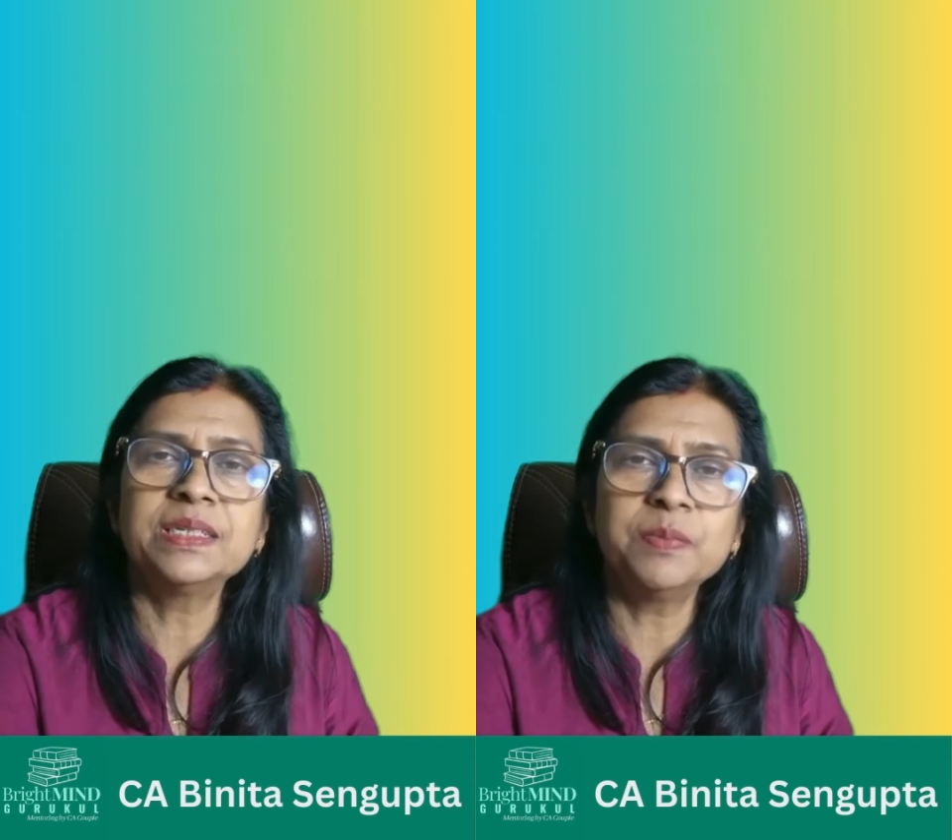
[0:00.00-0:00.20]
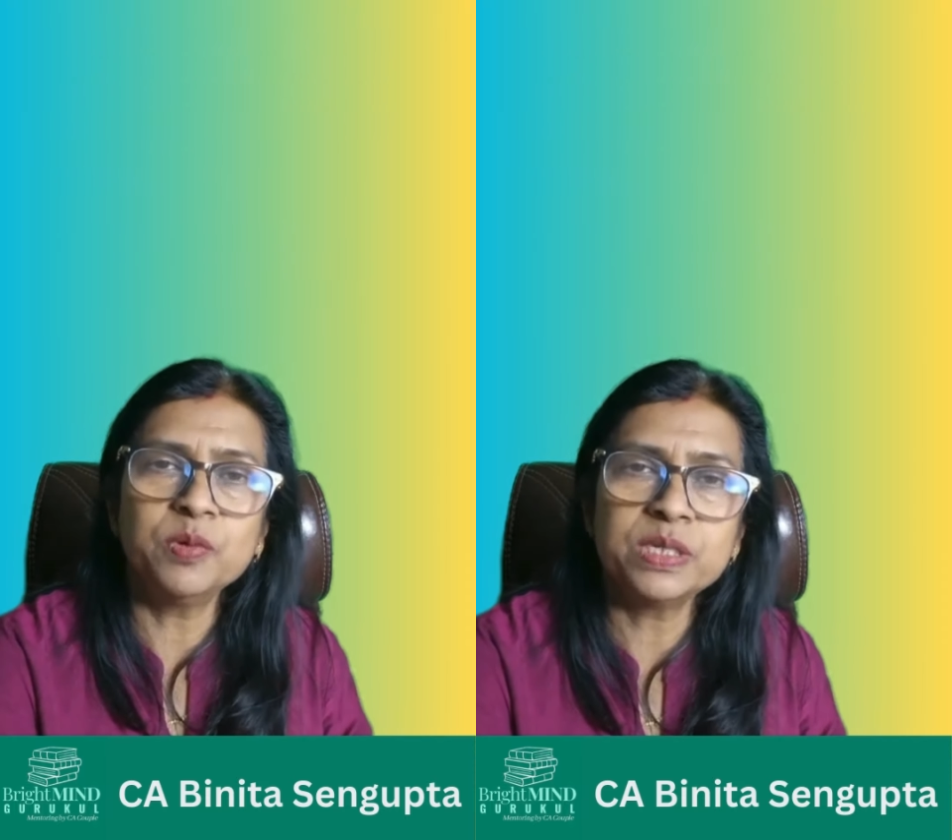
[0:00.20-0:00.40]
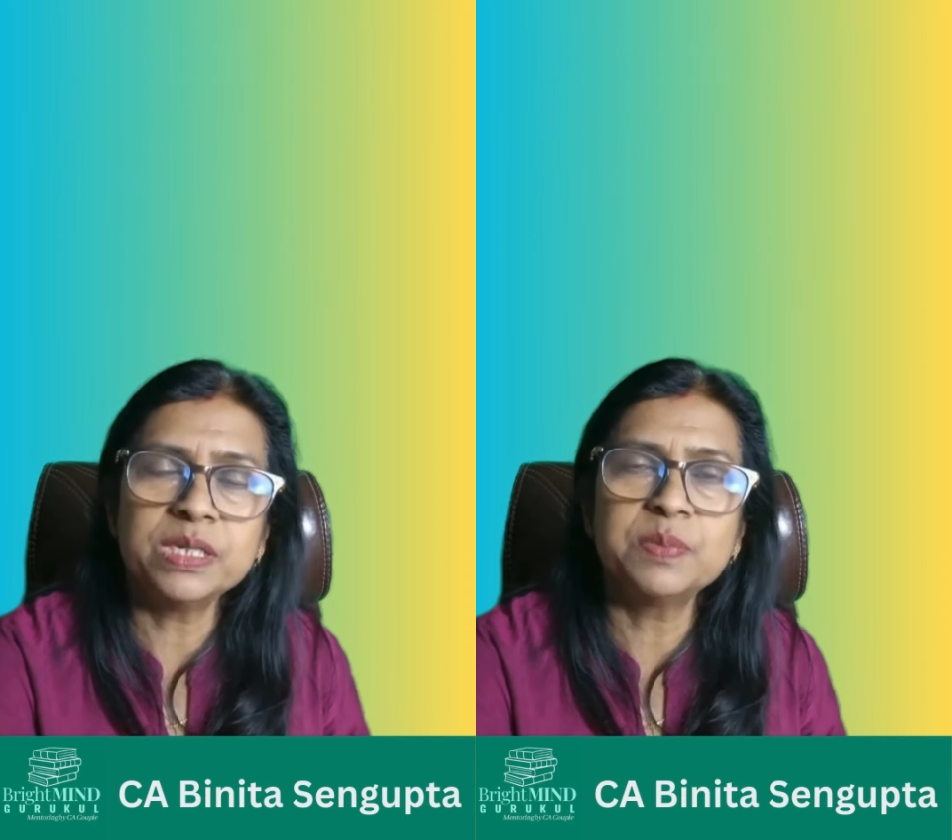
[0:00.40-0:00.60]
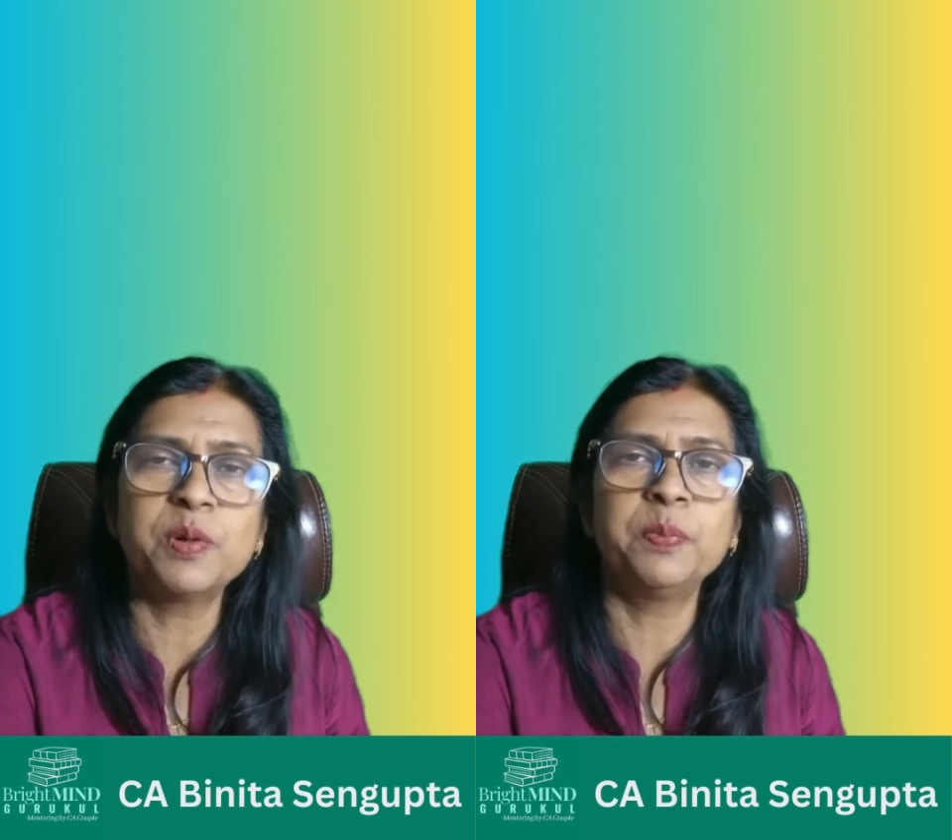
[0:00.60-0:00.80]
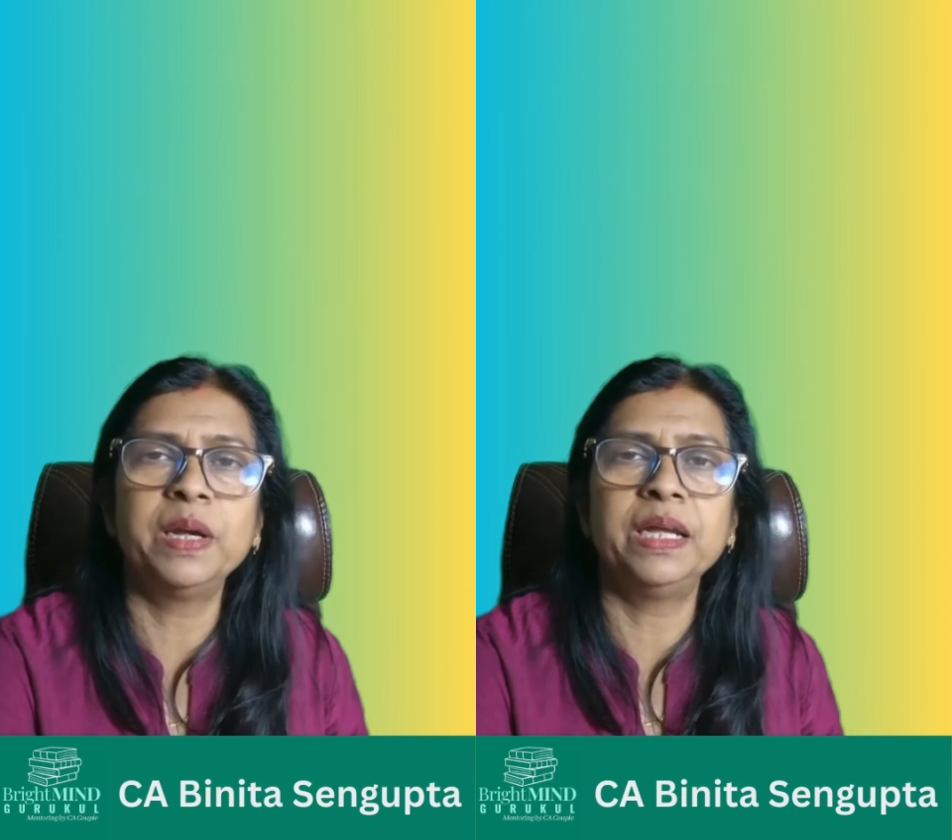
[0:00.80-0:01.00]
suppose this
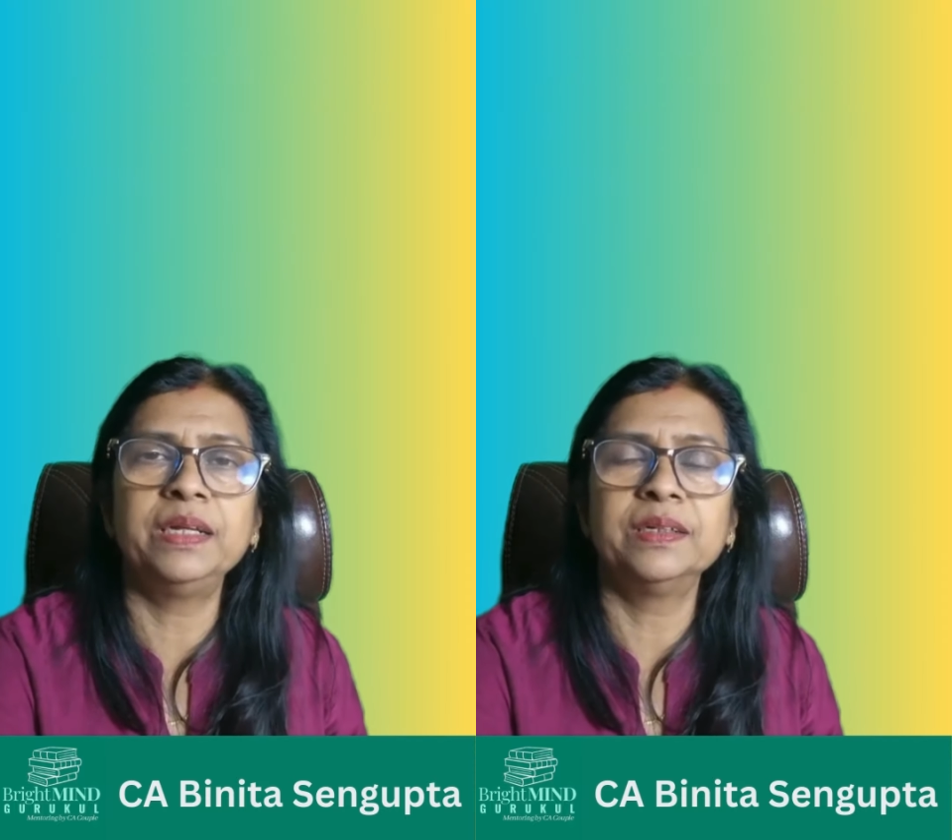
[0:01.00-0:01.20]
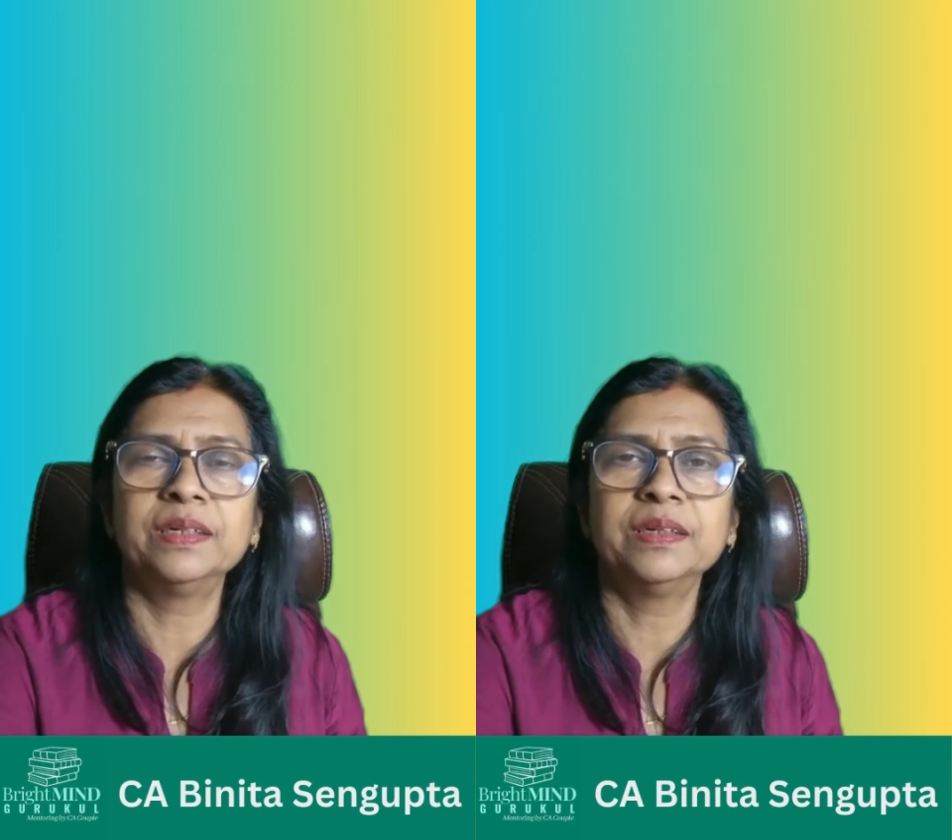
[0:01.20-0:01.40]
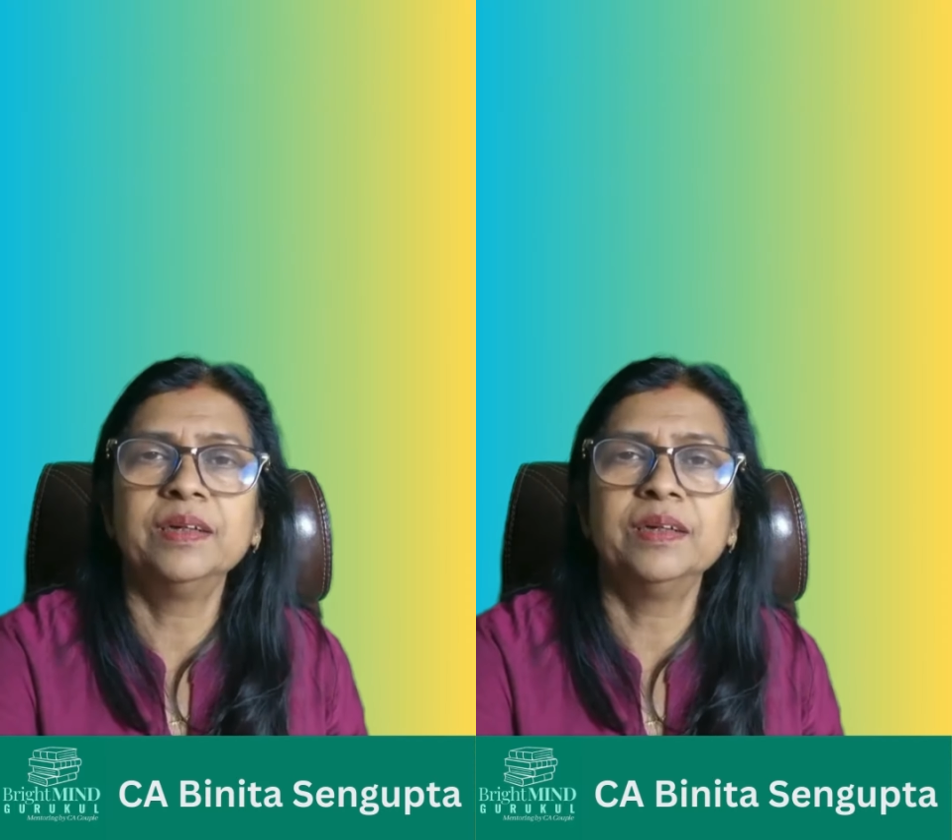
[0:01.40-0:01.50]
proprietor